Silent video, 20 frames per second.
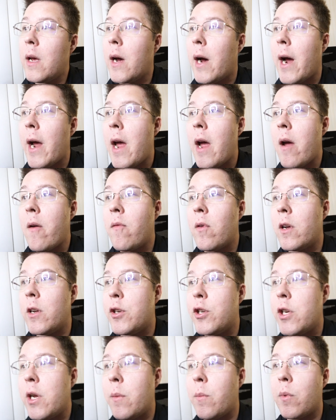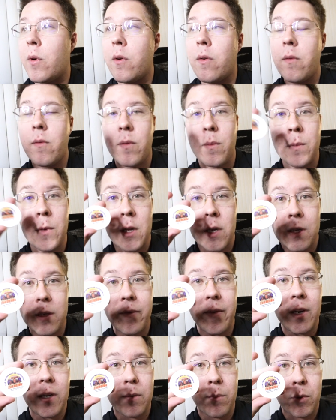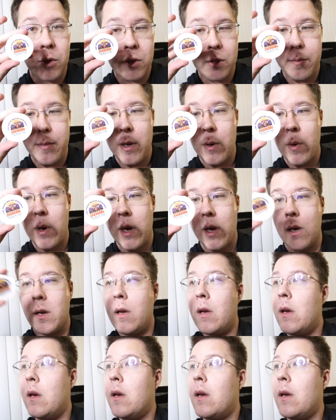I have a chip from the Las Vegas Motor Speedway.